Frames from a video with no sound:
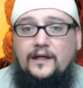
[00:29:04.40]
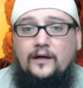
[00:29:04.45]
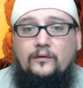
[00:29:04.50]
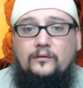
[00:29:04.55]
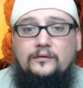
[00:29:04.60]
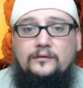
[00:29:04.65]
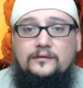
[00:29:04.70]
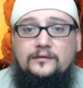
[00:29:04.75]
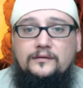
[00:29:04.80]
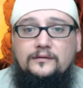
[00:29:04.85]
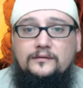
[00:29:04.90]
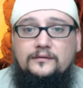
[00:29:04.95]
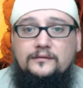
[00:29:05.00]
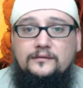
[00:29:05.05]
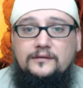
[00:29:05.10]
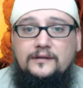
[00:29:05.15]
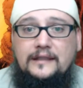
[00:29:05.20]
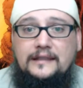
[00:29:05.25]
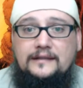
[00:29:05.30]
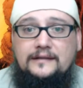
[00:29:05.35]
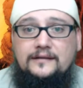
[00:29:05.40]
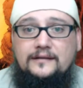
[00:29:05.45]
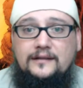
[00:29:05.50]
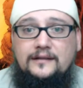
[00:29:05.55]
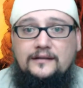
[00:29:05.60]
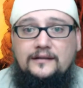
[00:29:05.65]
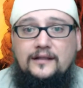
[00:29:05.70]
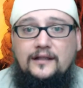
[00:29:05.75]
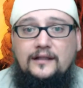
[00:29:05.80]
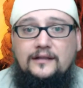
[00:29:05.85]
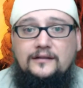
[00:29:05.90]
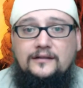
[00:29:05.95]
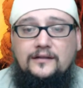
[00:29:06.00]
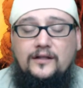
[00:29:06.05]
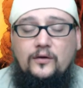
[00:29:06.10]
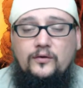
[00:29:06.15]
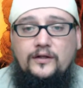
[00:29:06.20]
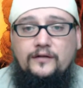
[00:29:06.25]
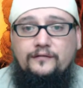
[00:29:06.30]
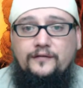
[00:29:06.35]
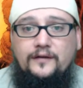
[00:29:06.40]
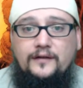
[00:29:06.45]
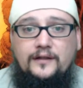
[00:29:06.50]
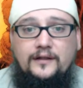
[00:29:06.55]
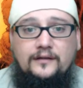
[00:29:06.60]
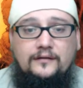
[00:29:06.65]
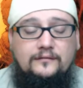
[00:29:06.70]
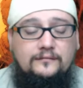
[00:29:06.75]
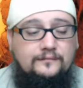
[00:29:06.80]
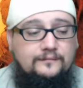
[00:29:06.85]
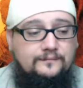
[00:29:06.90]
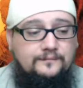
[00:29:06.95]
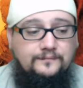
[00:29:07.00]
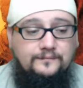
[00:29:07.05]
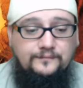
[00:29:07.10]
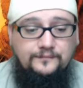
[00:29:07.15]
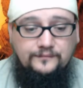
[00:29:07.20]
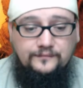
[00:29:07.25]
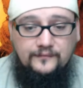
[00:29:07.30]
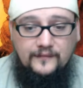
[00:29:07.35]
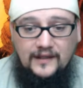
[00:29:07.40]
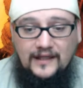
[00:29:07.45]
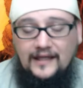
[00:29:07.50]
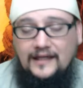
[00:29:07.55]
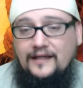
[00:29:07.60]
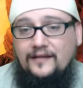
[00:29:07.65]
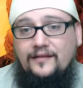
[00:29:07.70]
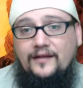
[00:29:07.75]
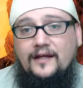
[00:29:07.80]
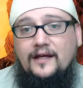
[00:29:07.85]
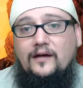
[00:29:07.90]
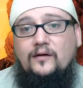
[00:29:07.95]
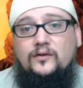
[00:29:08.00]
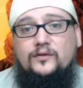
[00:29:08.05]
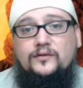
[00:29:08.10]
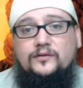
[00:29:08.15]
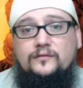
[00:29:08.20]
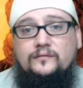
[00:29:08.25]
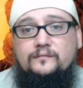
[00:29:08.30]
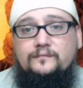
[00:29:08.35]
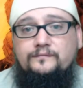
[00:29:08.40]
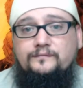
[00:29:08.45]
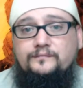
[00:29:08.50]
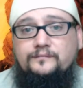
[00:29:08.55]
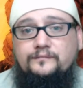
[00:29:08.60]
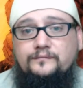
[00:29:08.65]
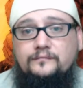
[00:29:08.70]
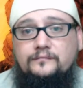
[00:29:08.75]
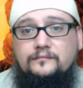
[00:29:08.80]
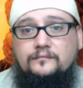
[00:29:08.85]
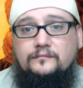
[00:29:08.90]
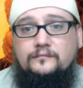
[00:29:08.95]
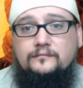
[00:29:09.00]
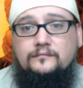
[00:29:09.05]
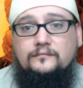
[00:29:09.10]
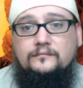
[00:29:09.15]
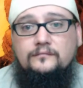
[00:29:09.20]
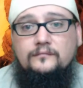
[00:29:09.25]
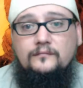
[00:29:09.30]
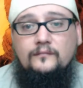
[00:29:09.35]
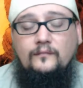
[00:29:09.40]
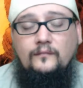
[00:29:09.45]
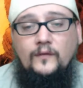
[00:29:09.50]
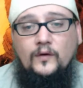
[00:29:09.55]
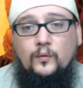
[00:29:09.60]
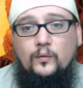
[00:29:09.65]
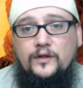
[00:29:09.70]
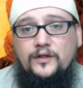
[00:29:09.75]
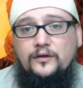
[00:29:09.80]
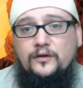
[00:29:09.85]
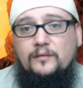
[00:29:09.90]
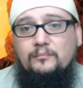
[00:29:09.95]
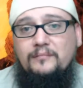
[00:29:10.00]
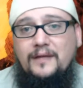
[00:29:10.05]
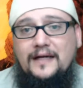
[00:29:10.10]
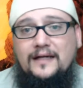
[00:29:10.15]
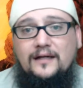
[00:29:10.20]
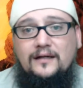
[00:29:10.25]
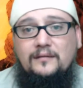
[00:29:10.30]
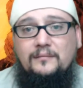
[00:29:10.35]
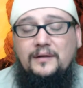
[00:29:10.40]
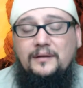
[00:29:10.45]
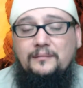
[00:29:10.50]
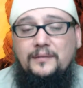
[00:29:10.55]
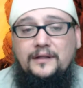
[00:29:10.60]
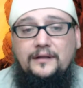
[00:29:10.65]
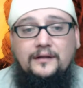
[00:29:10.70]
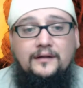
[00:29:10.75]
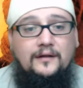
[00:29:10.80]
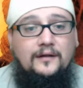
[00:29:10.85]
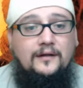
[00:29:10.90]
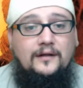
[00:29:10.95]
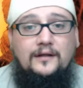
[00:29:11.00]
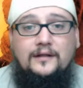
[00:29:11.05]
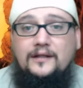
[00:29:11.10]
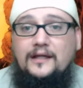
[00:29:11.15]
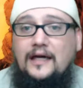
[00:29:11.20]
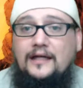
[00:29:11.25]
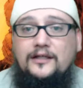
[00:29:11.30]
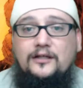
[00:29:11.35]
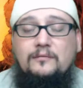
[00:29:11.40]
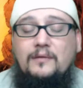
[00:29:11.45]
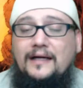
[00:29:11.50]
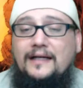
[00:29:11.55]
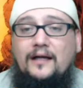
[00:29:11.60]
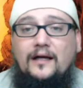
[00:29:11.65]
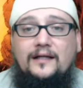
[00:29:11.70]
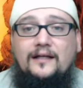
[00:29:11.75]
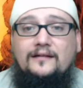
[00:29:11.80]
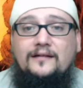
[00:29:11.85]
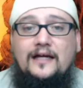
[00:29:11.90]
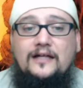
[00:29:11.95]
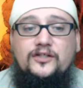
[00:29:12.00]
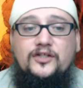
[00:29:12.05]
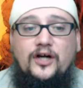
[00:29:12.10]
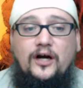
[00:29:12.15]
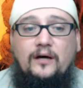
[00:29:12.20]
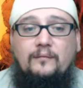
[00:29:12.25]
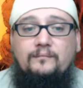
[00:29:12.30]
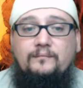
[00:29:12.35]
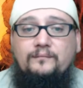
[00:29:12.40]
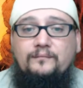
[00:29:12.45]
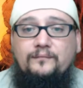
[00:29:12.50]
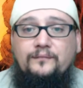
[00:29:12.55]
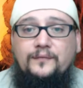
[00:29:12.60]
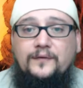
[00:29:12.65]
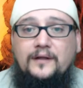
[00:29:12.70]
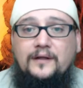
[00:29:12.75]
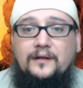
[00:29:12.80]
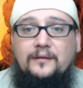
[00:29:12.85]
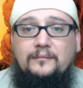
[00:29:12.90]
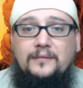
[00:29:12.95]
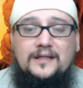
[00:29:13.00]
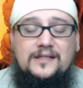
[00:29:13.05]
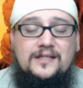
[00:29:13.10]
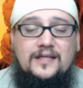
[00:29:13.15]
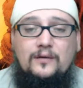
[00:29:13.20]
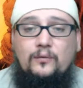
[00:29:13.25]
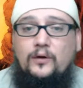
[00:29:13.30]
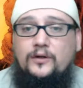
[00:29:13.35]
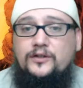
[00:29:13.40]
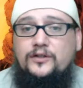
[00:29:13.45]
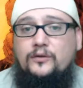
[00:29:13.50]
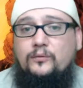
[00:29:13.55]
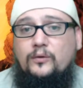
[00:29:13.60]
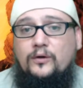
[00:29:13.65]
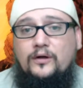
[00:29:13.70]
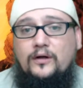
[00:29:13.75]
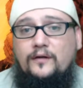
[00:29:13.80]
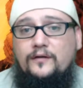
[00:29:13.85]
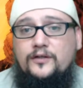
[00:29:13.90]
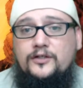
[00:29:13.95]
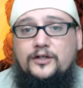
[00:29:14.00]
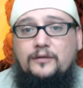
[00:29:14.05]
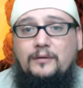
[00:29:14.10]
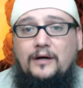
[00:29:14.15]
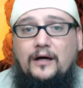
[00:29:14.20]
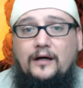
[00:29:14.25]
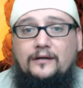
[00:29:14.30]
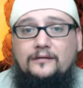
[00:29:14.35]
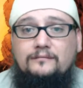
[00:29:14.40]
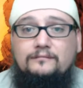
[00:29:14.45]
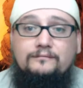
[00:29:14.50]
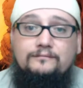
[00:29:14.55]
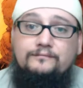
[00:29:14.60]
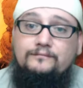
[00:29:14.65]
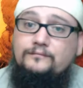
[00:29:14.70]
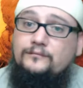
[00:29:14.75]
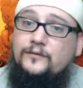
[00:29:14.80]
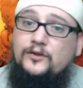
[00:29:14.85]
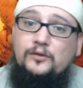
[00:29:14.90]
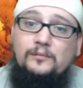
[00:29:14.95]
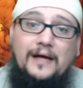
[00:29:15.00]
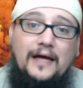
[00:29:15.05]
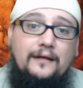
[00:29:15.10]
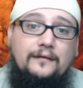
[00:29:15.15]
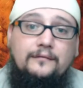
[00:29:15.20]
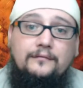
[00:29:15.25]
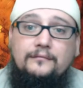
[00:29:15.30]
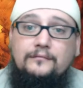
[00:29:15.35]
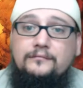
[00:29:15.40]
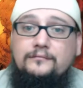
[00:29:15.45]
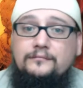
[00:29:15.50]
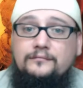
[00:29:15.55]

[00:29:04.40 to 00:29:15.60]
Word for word: You know, it's it's it's no different than anything else. When you make a commitment, yeah, you might not get that job because they want you to work on the Shabbat. Too bad.